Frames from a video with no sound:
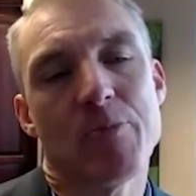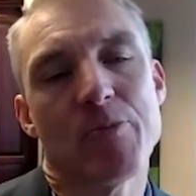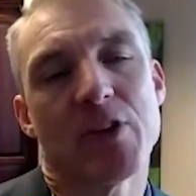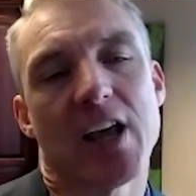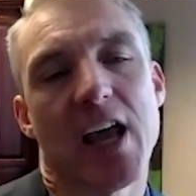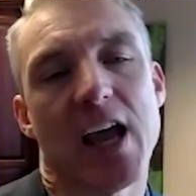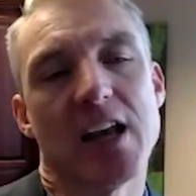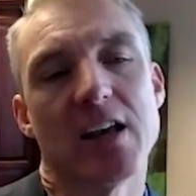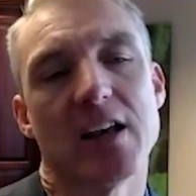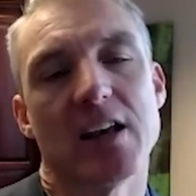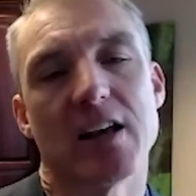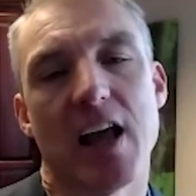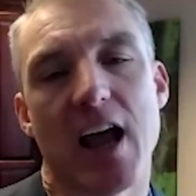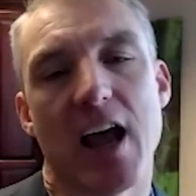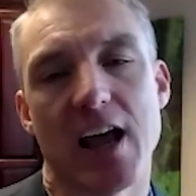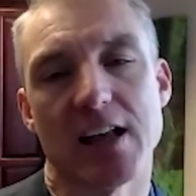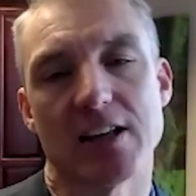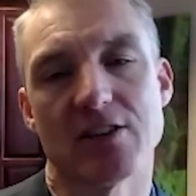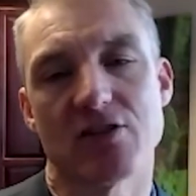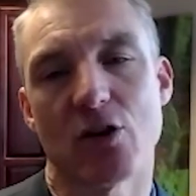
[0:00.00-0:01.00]

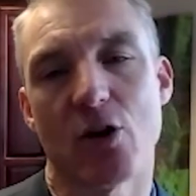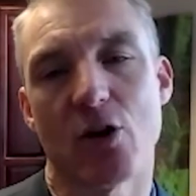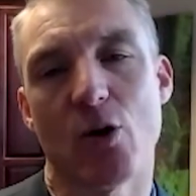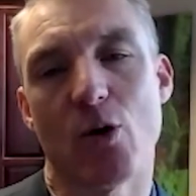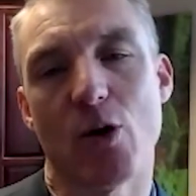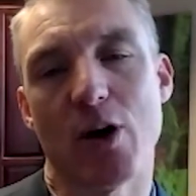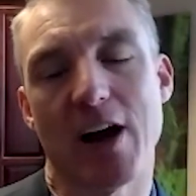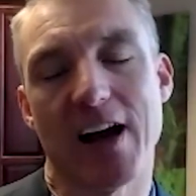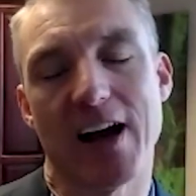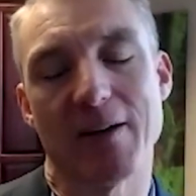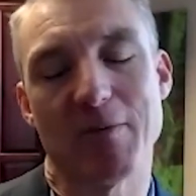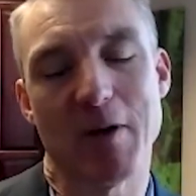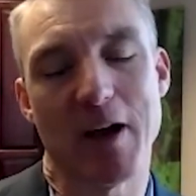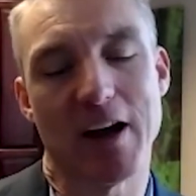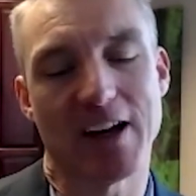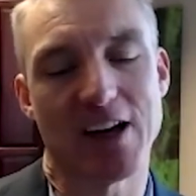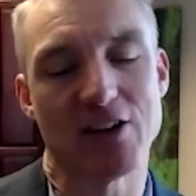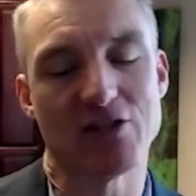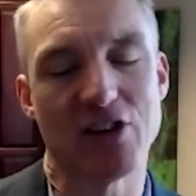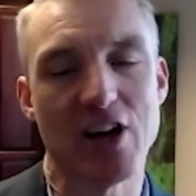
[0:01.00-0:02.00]

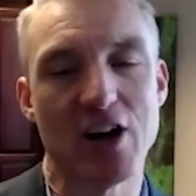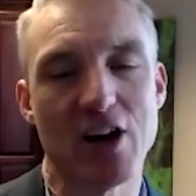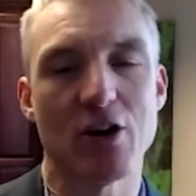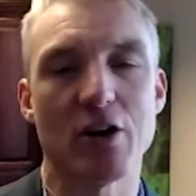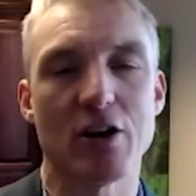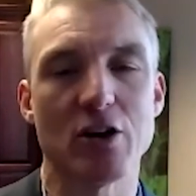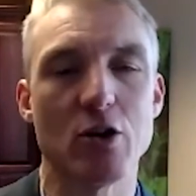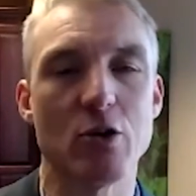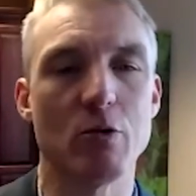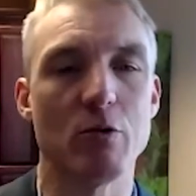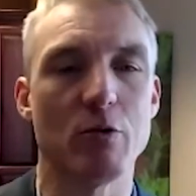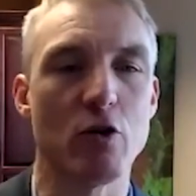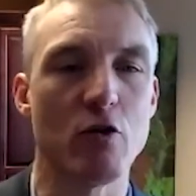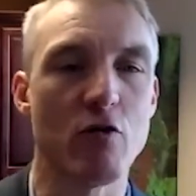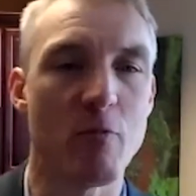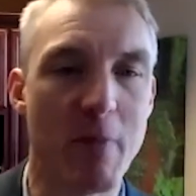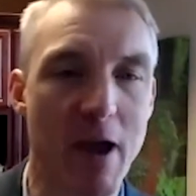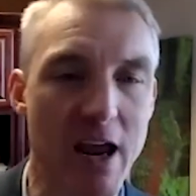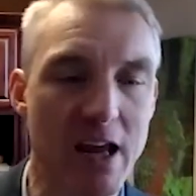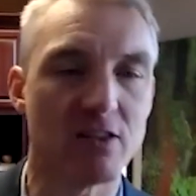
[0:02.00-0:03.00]
Because here
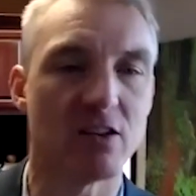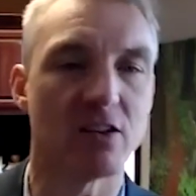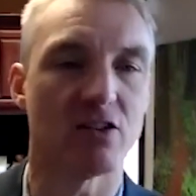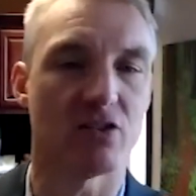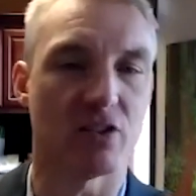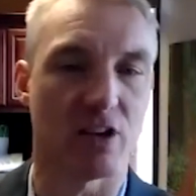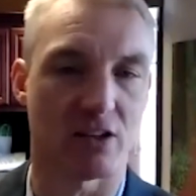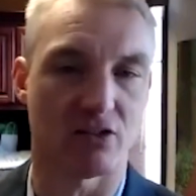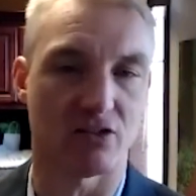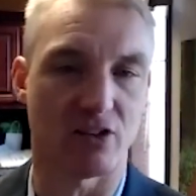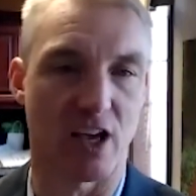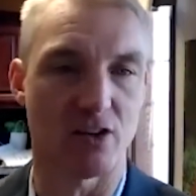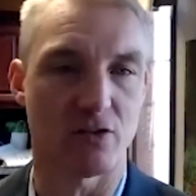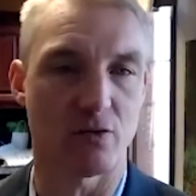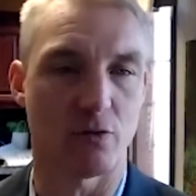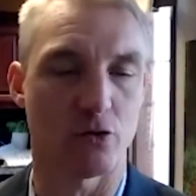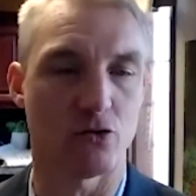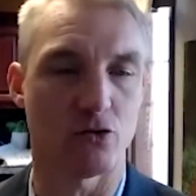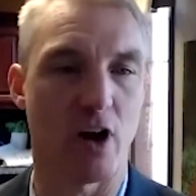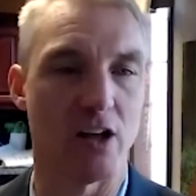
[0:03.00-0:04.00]
you've made this
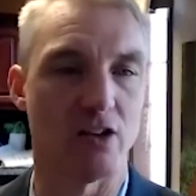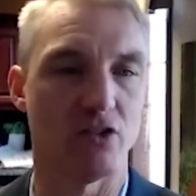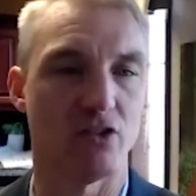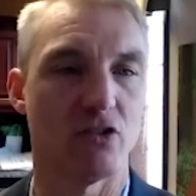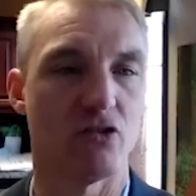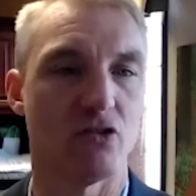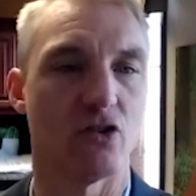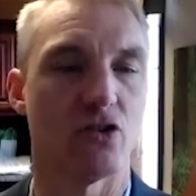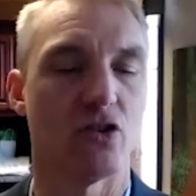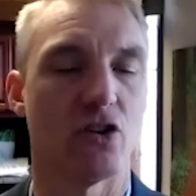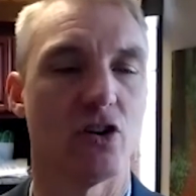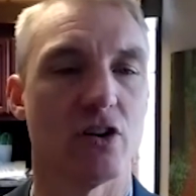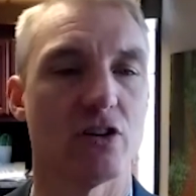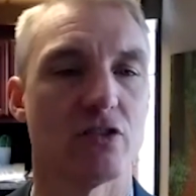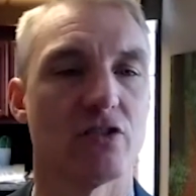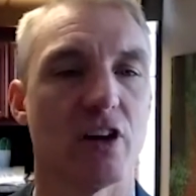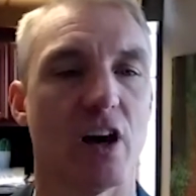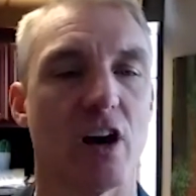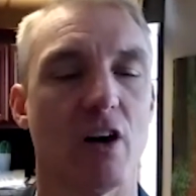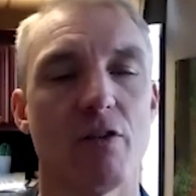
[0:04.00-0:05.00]
successful transition to
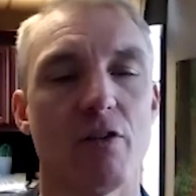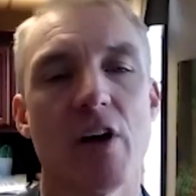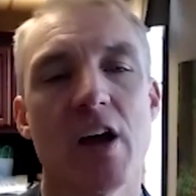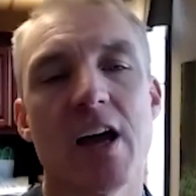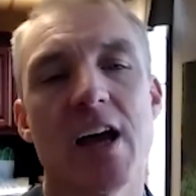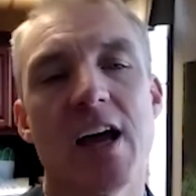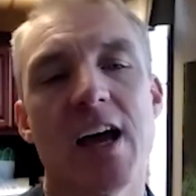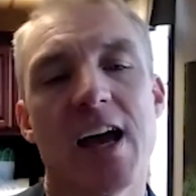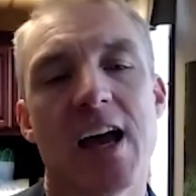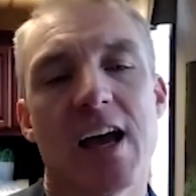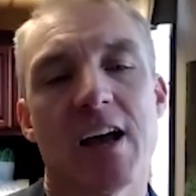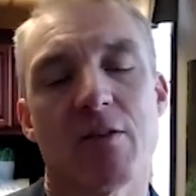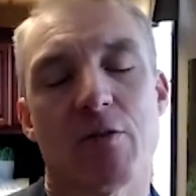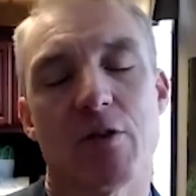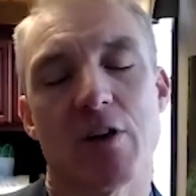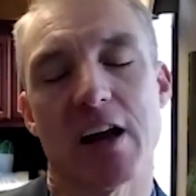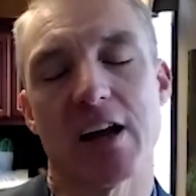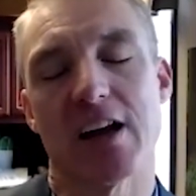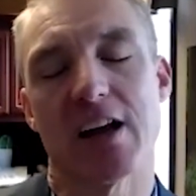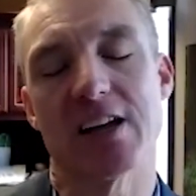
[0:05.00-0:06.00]
yourself.
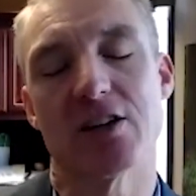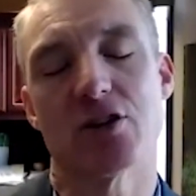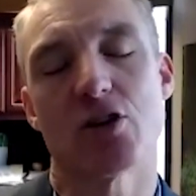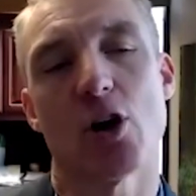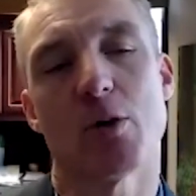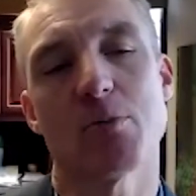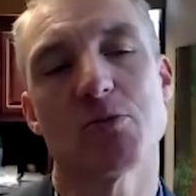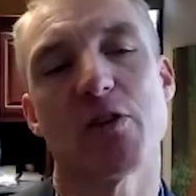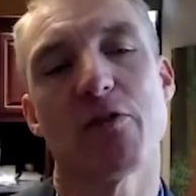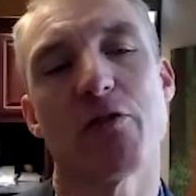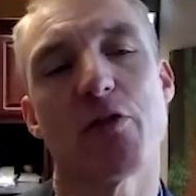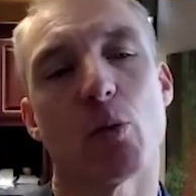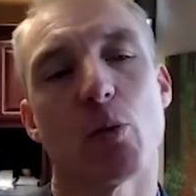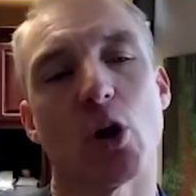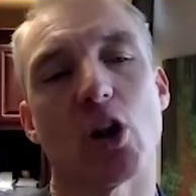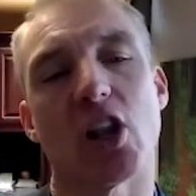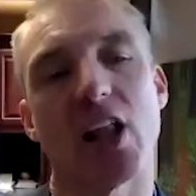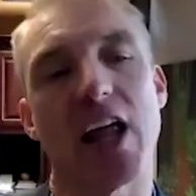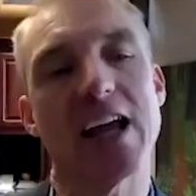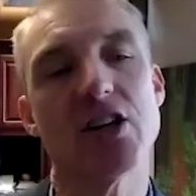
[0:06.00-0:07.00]
In terms of the
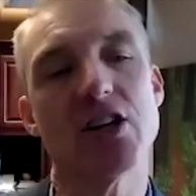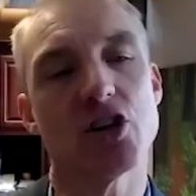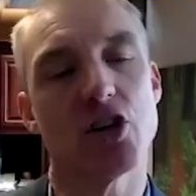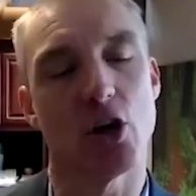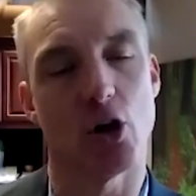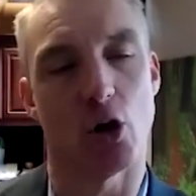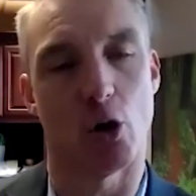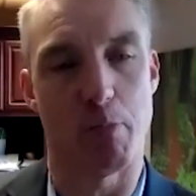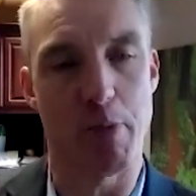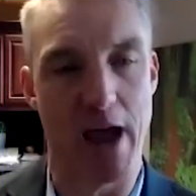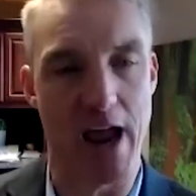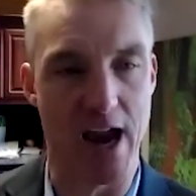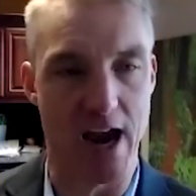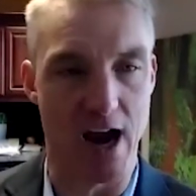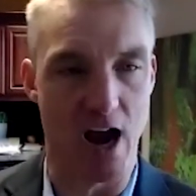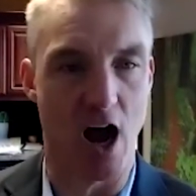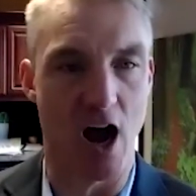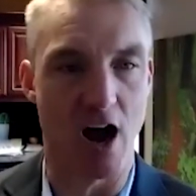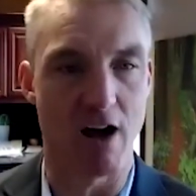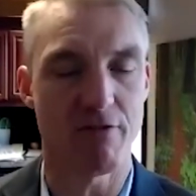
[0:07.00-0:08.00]
relational
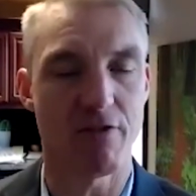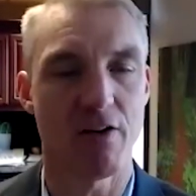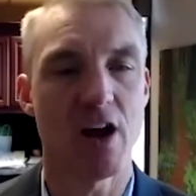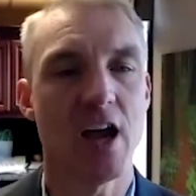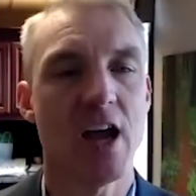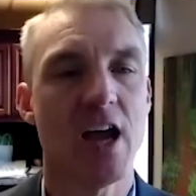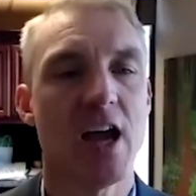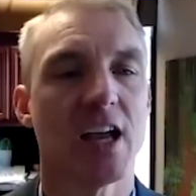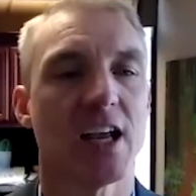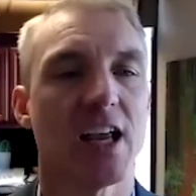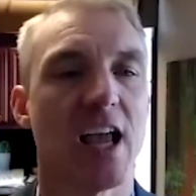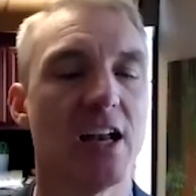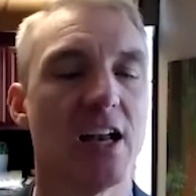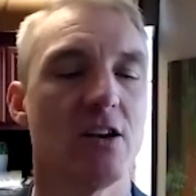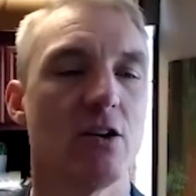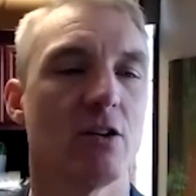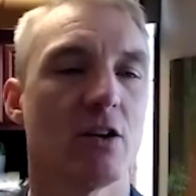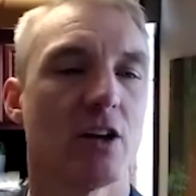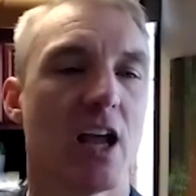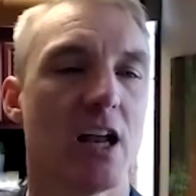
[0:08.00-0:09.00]
payoff, can
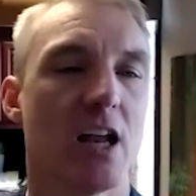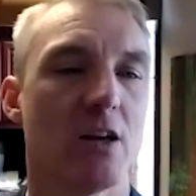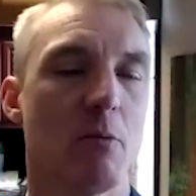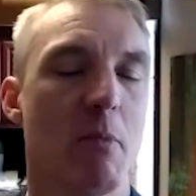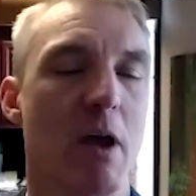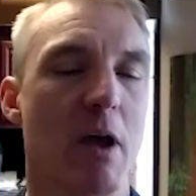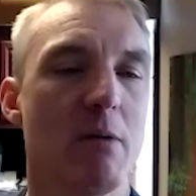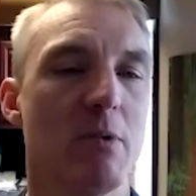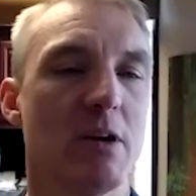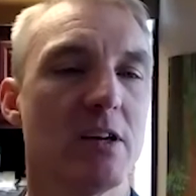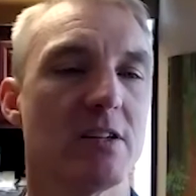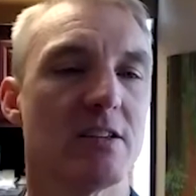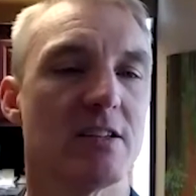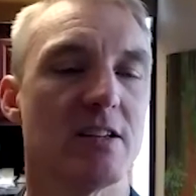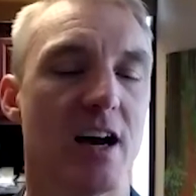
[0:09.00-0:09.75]
you maybe